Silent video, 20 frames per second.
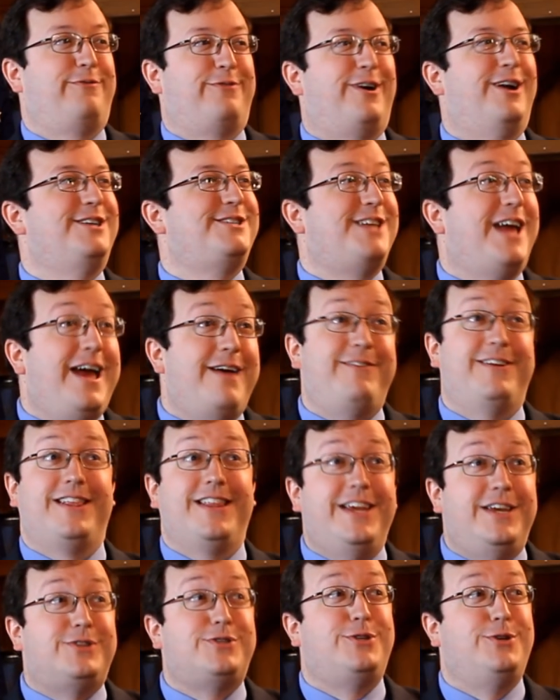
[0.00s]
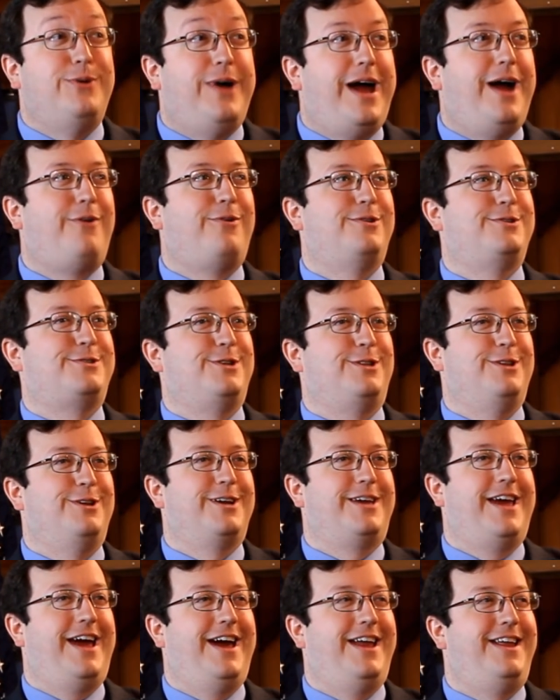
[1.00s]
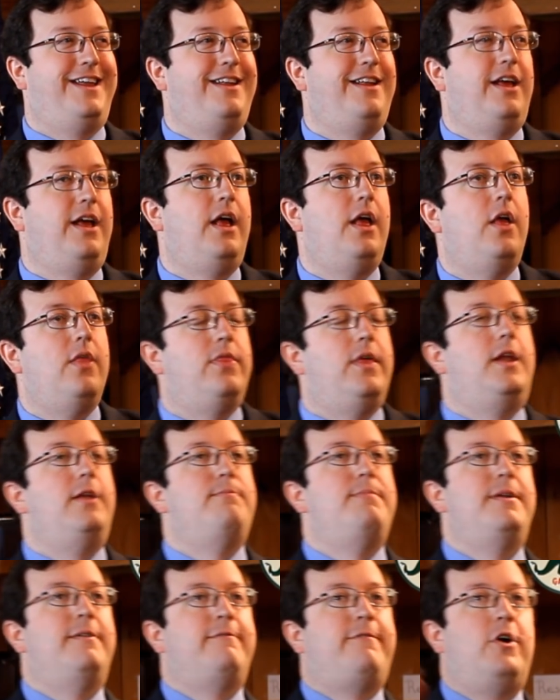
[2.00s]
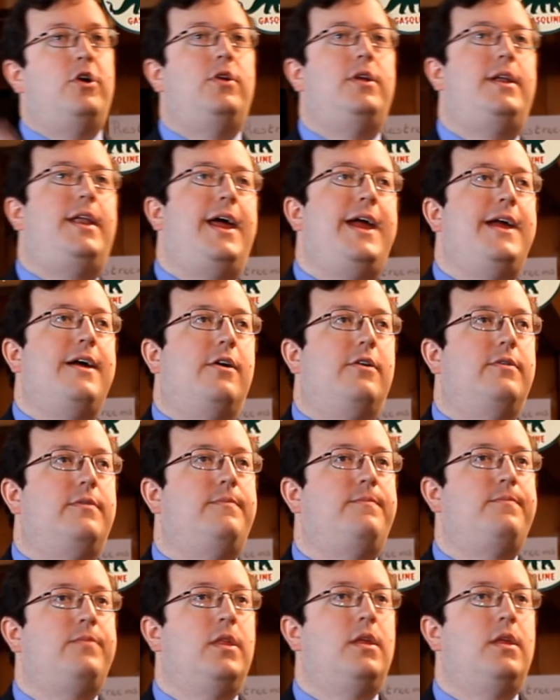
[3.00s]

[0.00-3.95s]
for us to have at least 2 hours to look at it that had been voted down.